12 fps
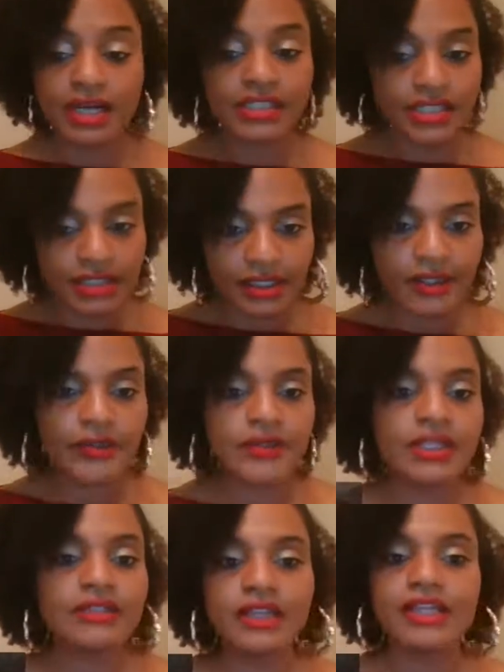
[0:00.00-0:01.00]
And just like you
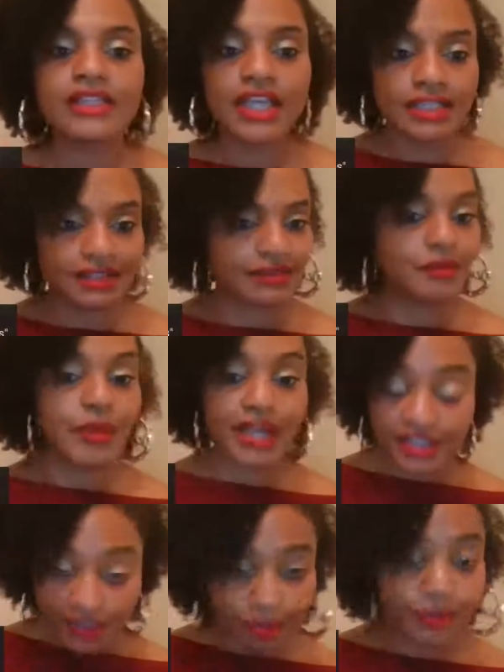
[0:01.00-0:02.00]
said, Dennis, it's
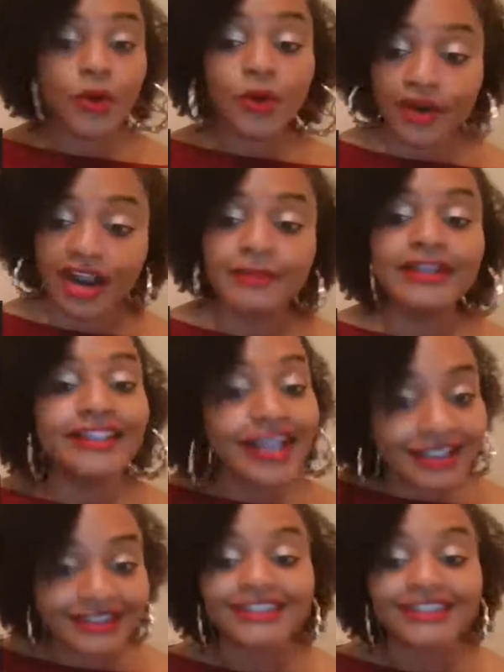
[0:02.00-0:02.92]
the programming, yes,